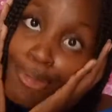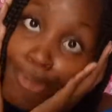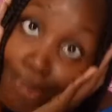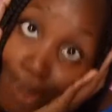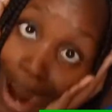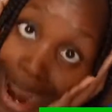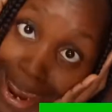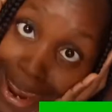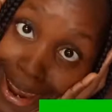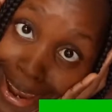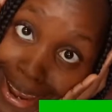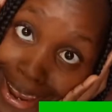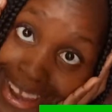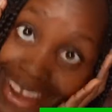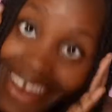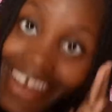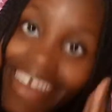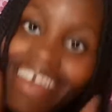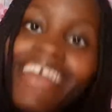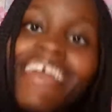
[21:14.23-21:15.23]
why?
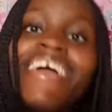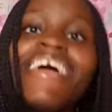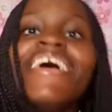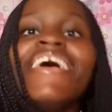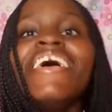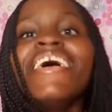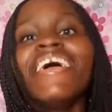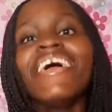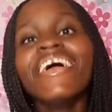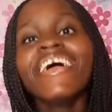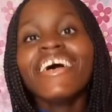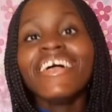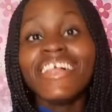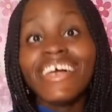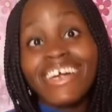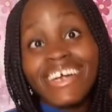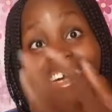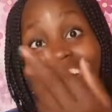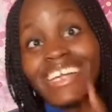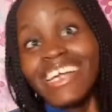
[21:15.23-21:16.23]

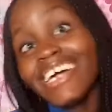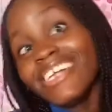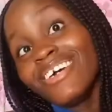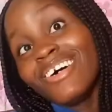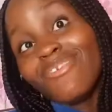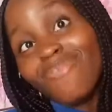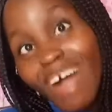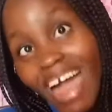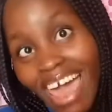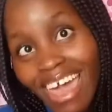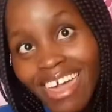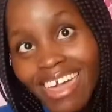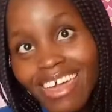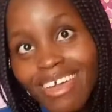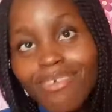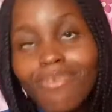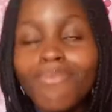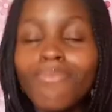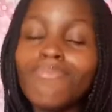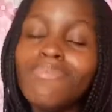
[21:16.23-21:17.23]
Can I know why?
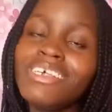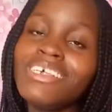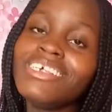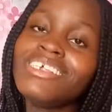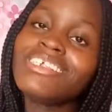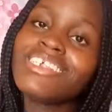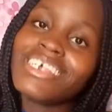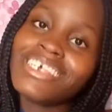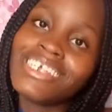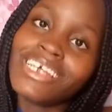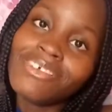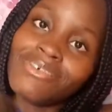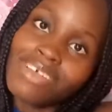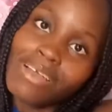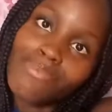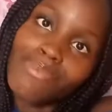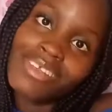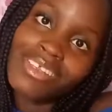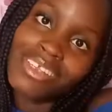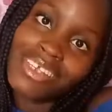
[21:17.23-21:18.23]
Please hit that
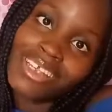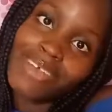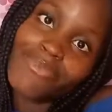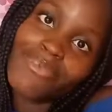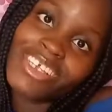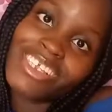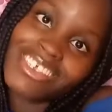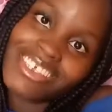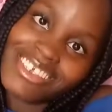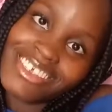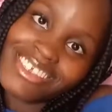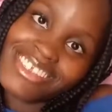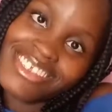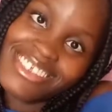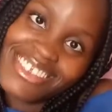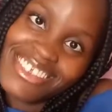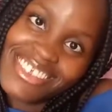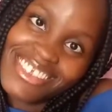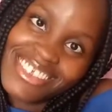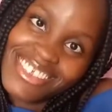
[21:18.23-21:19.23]
subscribe
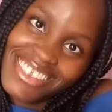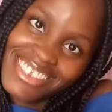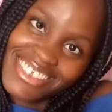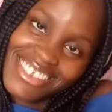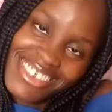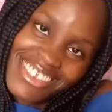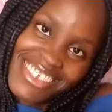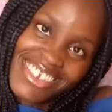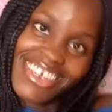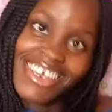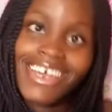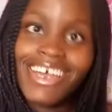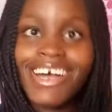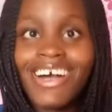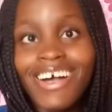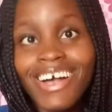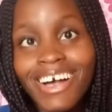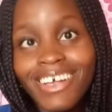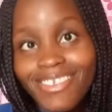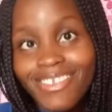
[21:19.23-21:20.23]
button. I'm
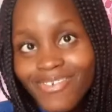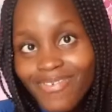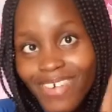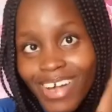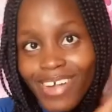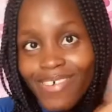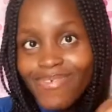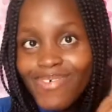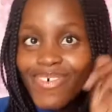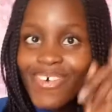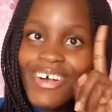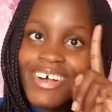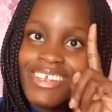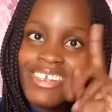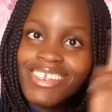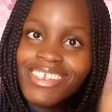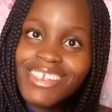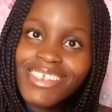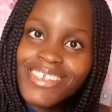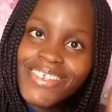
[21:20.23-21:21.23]
waiting. I count to 5. 1,
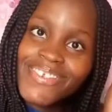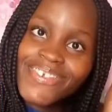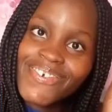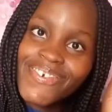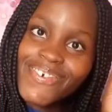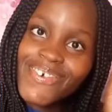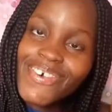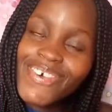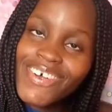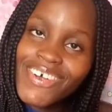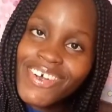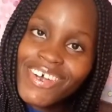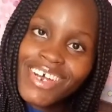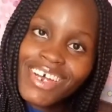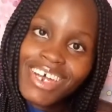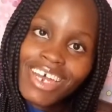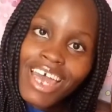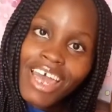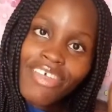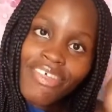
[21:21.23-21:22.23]
2,
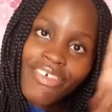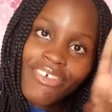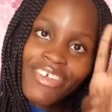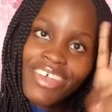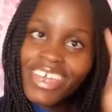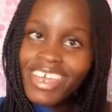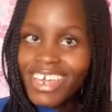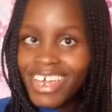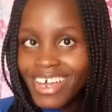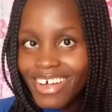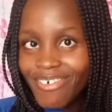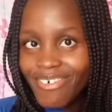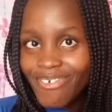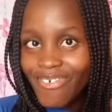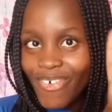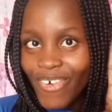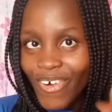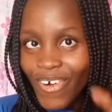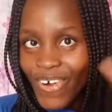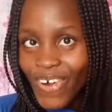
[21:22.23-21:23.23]
3,
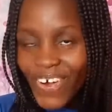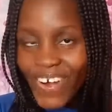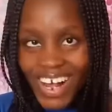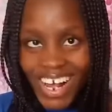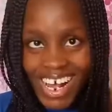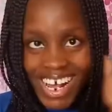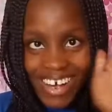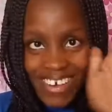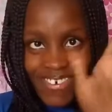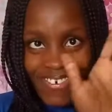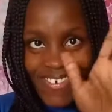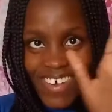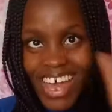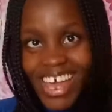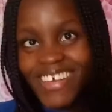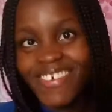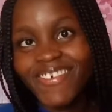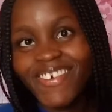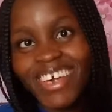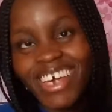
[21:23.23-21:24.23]
4,
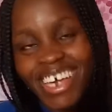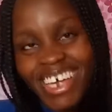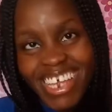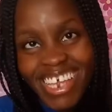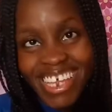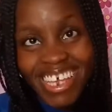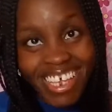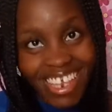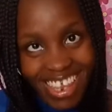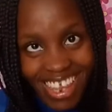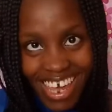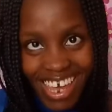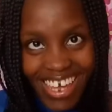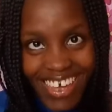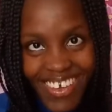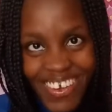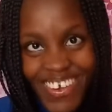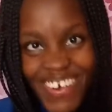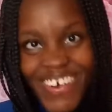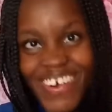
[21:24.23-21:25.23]
5.
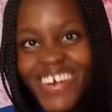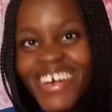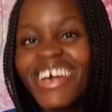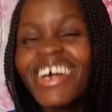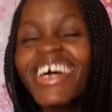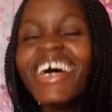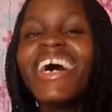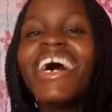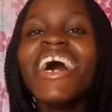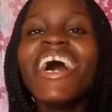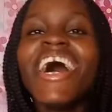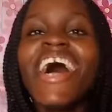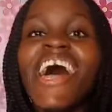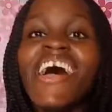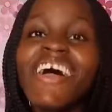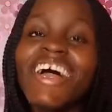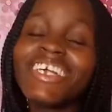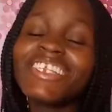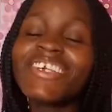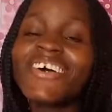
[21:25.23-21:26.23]
Thank you.
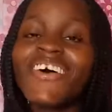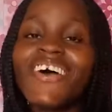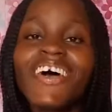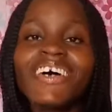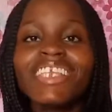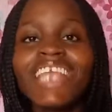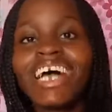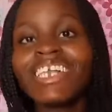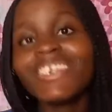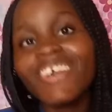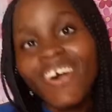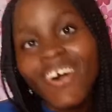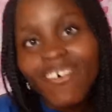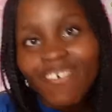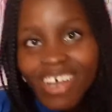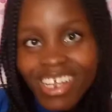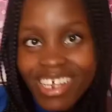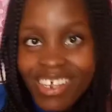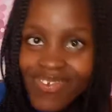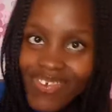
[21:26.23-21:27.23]
Alright, so that's all
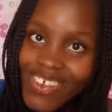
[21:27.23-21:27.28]
for this